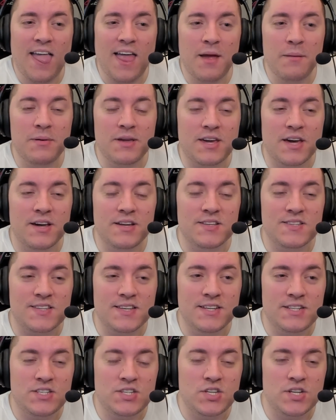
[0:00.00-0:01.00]
Because
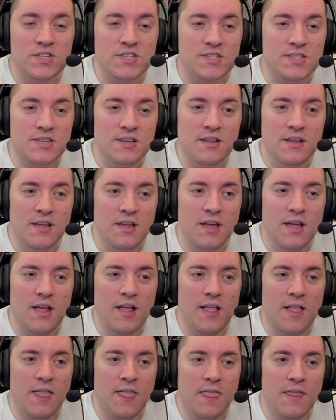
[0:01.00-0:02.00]
it just,
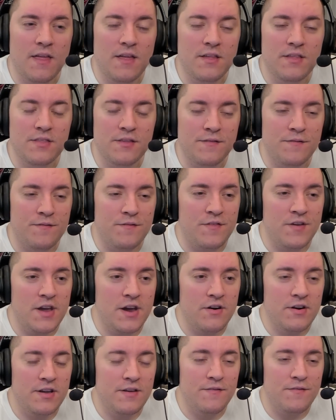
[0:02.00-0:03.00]
the
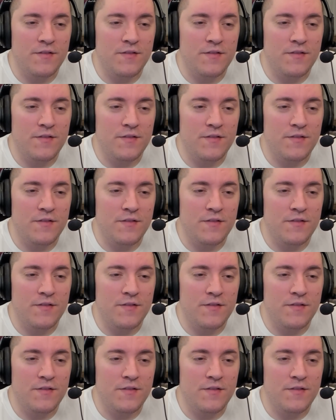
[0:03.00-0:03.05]
very,